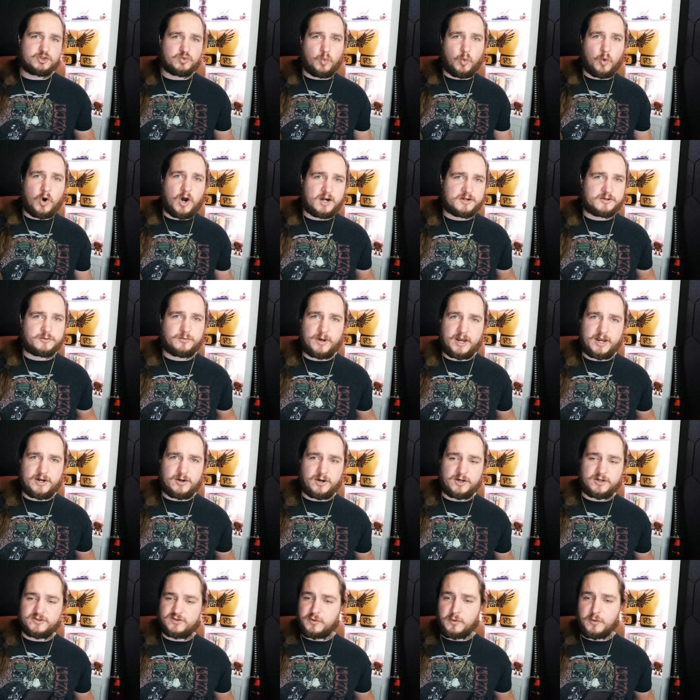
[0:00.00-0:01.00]
walked right
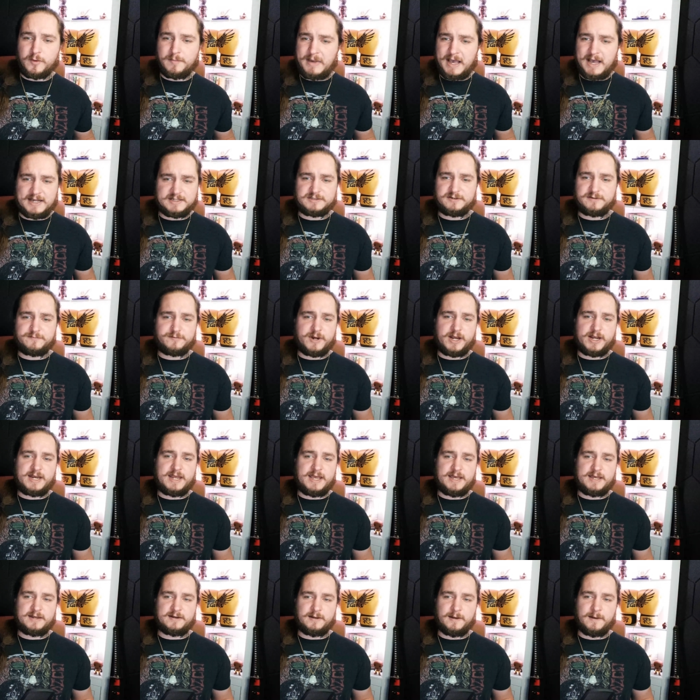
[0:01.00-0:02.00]
on to a massive right
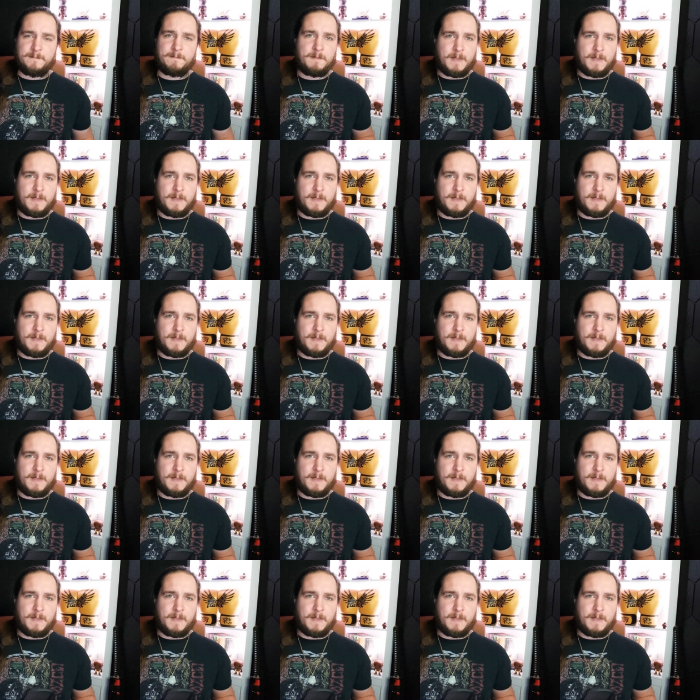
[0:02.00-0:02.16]
hand.